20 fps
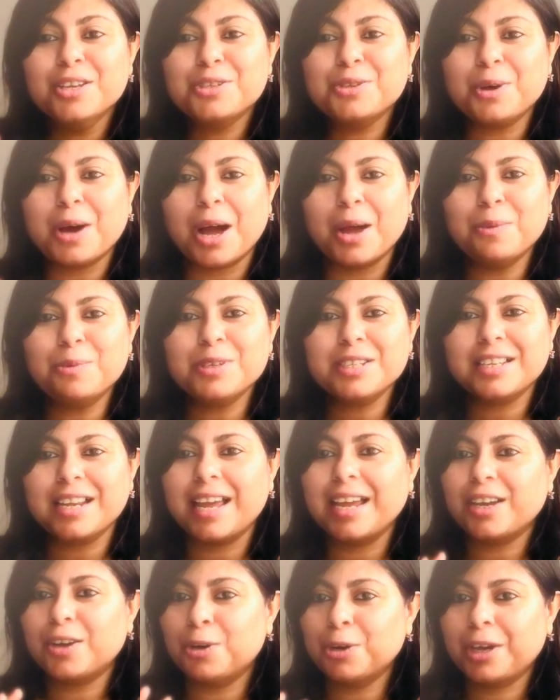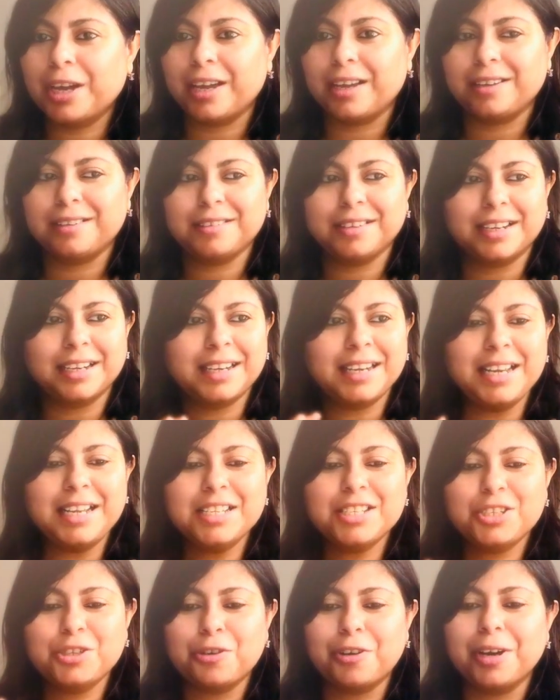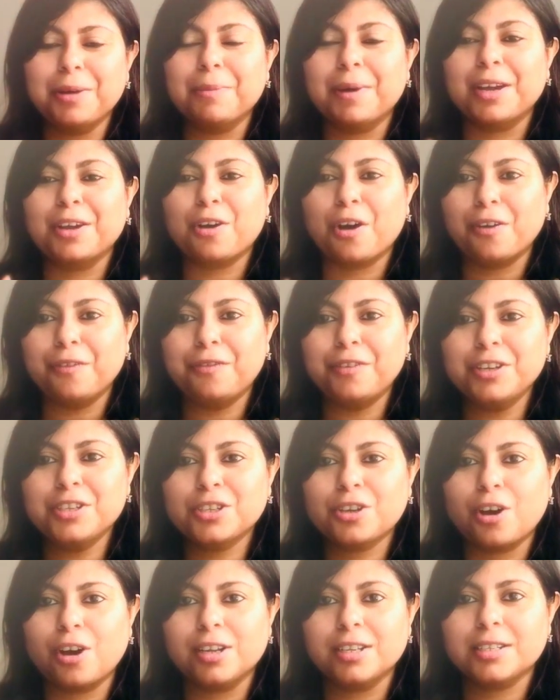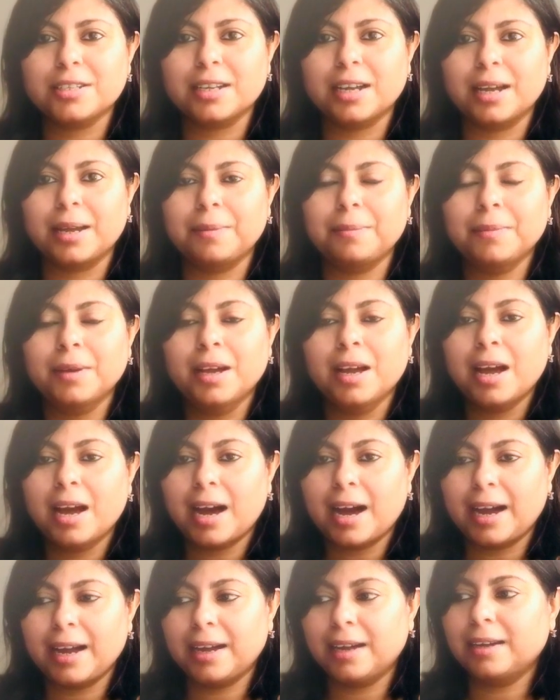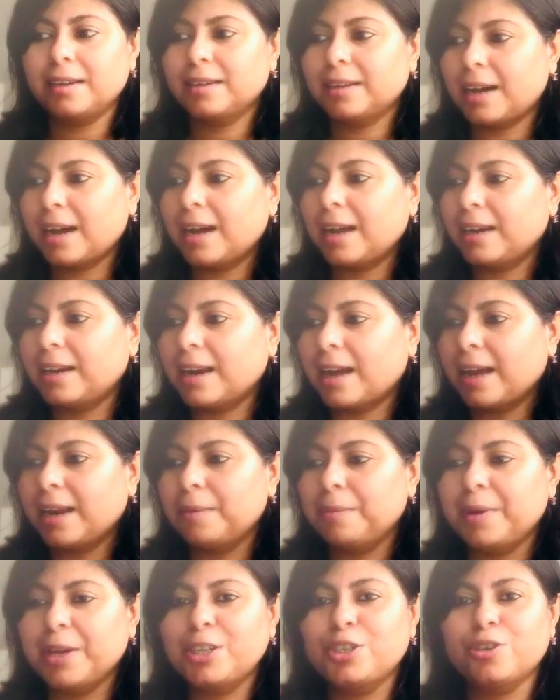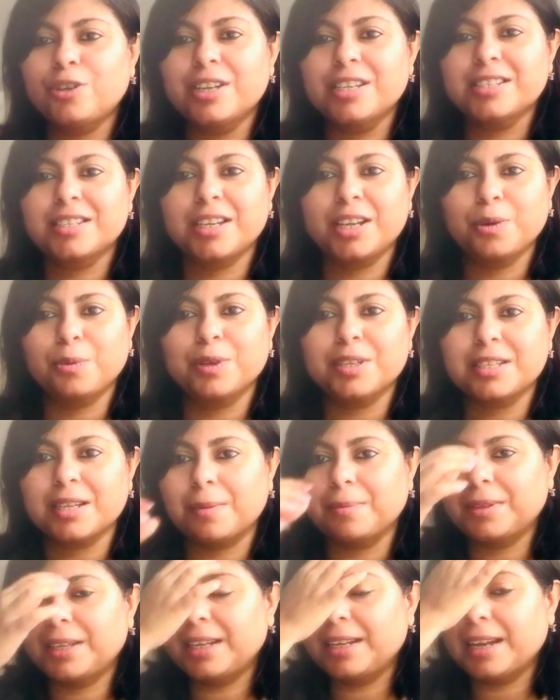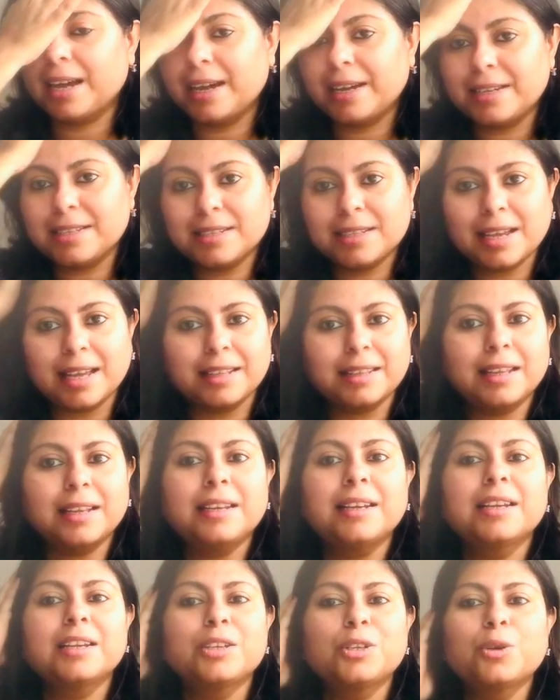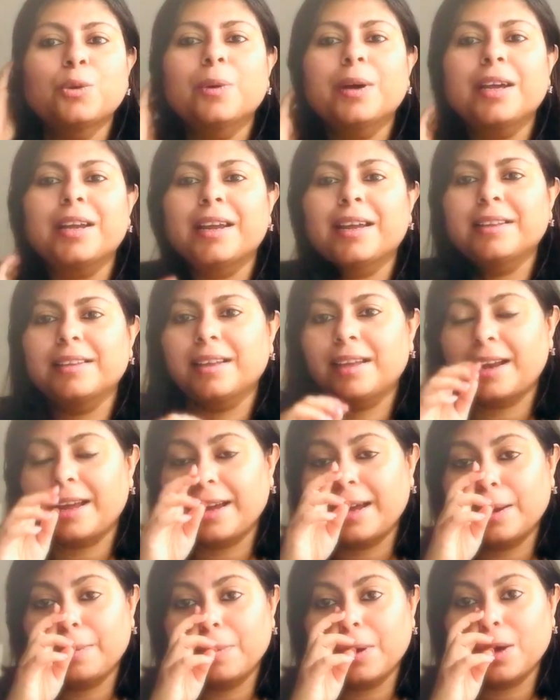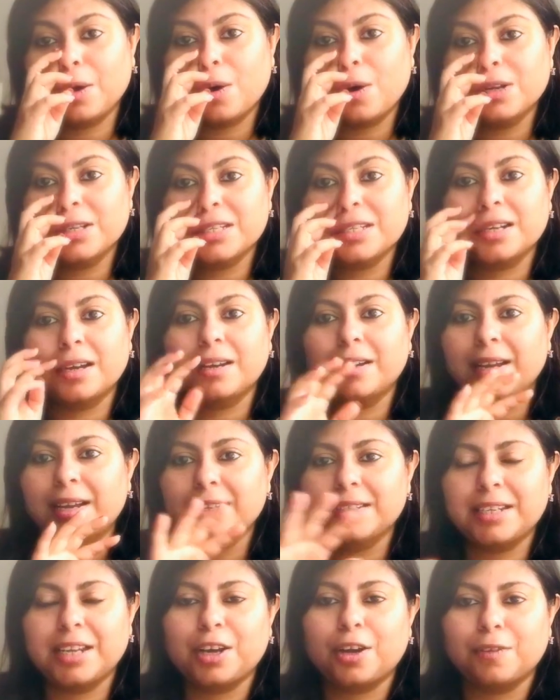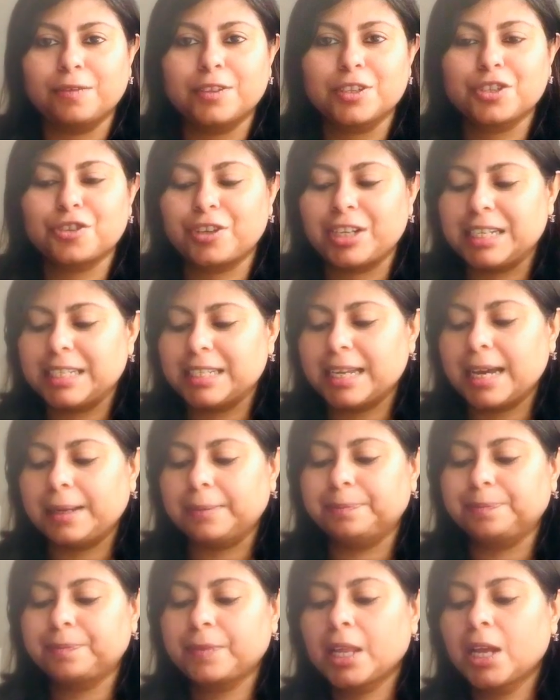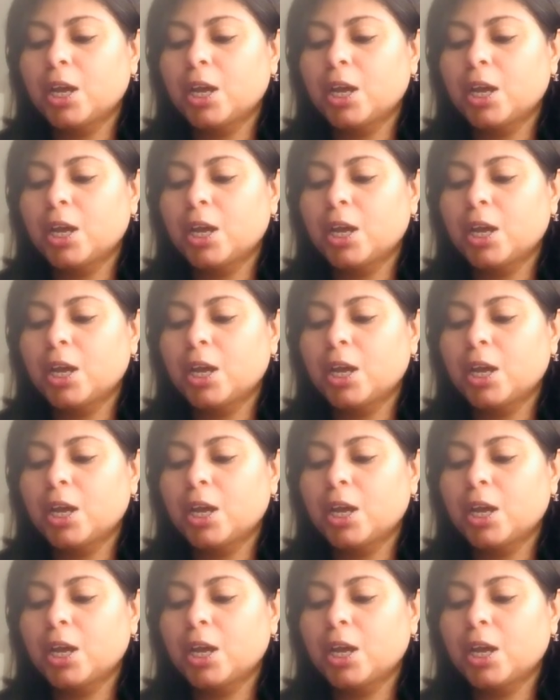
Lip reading: So I was like, okay, at least during my conference calls time, I'll make sure he's sitting with something nice, and then he'll do it, and then I get my calls done and take off the screen time.